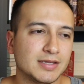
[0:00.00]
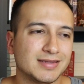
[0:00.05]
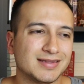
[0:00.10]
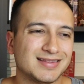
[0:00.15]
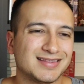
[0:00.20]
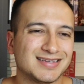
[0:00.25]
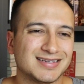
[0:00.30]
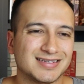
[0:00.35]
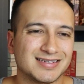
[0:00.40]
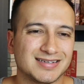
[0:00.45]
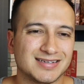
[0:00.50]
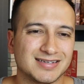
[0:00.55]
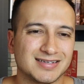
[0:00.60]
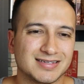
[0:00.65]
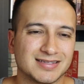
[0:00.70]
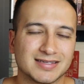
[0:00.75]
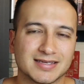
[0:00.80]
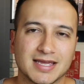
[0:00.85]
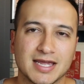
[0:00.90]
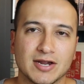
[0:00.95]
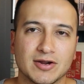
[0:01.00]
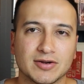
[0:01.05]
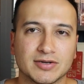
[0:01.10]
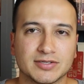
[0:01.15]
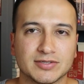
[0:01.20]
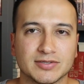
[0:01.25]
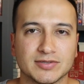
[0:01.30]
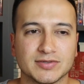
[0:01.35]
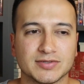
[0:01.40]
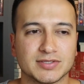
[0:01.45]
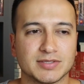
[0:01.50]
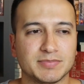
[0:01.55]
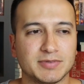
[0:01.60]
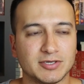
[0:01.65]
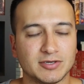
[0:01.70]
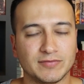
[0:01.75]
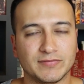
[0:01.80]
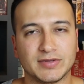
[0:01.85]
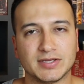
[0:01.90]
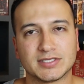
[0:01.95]
The characters, the
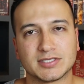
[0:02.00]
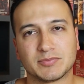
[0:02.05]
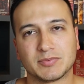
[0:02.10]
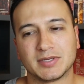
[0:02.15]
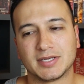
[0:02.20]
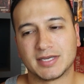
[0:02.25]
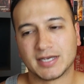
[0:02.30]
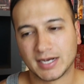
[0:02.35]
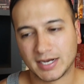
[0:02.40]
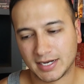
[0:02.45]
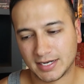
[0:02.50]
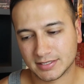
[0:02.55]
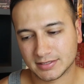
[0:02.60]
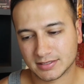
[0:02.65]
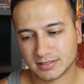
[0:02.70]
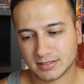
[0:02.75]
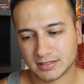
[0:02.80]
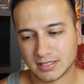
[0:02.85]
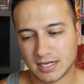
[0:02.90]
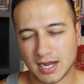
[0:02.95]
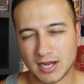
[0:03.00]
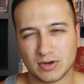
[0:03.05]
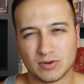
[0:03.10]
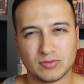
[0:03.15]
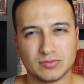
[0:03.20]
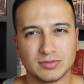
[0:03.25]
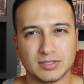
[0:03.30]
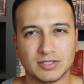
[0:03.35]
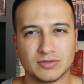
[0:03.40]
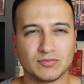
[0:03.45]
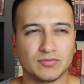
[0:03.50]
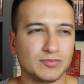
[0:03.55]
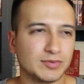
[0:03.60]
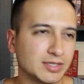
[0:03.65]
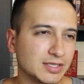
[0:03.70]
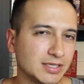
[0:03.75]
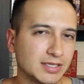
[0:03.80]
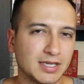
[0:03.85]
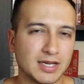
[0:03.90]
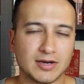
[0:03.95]
POVs that we got, I only
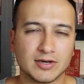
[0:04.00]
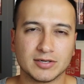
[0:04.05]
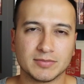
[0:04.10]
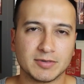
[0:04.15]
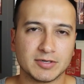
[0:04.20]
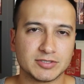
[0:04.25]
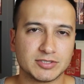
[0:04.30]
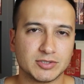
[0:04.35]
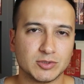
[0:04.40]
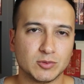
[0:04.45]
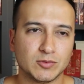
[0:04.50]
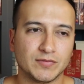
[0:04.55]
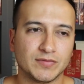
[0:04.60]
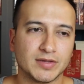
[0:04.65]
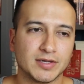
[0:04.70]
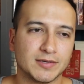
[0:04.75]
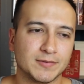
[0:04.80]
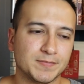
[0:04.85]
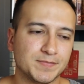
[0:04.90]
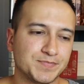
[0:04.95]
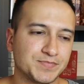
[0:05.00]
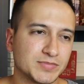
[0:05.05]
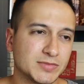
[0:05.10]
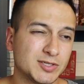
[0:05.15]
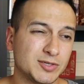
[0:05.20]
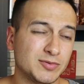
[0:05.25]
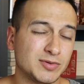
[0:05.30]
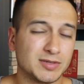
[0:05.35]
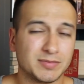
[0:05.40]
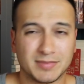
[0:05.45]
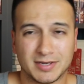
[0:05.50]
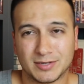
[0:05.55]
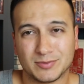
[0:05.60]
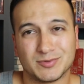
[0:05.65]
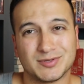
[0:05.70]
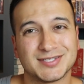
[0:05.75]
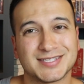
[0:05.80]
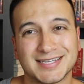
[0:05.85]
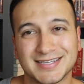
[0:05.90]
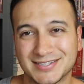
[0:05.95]
really cared about 2 of them. 2 of the main
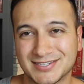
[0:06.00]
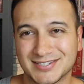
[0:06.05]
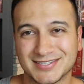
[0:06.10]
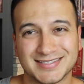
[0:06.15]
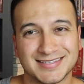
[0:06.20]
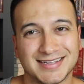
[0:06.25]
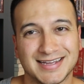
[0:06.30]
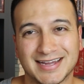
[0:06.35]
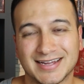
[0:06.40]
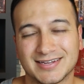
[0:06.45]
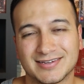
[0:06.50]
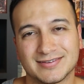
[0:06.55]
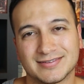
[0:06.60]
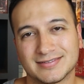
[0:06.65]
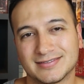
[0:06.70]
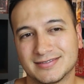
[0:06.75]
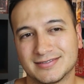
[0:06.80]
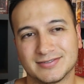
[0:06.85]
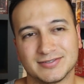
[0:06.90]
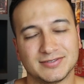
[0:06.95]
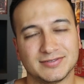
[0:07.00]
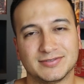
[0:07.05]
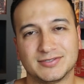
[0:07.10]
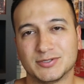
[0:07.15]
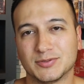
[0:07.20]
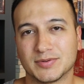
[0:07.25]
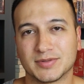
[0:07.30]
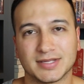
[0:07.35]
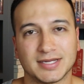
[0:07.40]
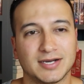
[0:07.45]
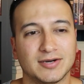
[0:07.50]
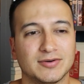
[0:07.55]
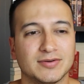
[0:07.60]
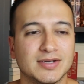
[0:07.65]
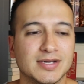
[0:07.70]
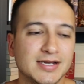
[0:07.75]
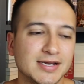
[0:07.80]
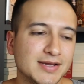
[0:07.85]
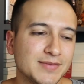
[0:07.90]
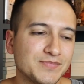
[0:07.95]
ones I could do without.
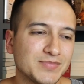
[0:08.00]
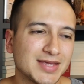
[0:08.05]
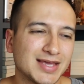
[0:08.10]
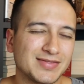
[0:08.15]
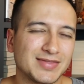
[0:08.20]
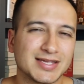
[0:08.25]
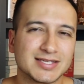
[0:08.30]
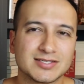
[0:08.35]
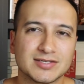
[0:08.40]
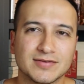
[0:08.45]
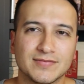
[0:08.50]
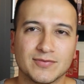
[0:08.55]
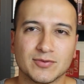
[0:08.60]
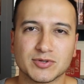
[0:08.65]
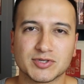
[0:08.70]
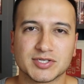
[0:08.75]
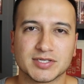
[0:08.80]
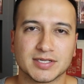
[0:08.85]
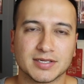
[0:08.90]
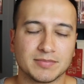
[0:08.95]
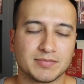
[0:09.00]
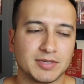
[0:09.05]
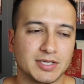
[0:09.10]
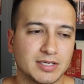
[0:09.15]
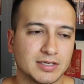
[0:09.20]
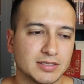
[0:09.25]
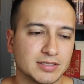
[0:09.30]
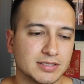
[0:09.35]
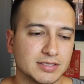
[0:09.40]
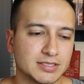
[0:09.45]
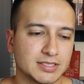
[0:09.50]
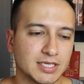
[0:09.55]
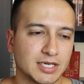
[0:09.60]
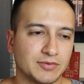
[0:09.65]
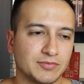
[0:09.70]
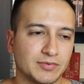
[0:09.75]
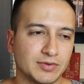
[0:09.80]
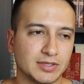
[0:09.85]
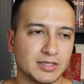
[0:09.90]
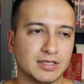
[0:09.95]
And that's unfortunate because I
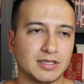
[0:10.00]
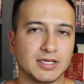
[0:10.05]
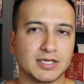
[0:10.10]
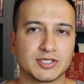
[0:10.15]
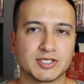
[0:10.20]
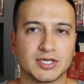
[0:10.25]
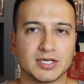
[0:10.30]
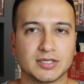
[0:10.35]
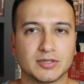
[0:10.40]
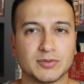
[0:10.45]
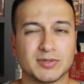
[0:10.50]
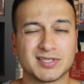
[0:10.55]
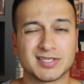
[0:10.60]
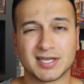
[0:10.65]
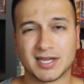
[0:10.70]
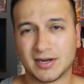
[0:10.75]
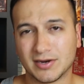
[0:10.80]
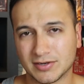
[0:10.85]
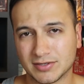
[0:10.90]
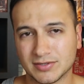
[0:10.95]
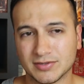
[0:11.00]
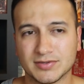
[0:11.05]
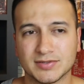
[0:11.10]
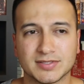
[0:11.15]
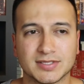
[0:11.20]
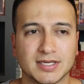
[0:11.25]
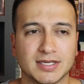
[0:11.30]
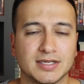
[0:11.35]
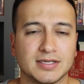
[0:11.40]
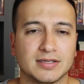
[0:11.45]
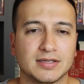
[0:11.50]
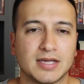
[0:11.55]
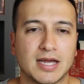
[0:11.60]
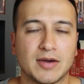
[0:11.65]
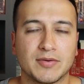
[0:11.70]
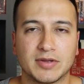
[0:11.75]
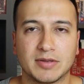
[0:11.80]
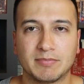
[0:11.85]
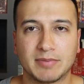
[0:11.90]
really like John Gwynne's characters and how he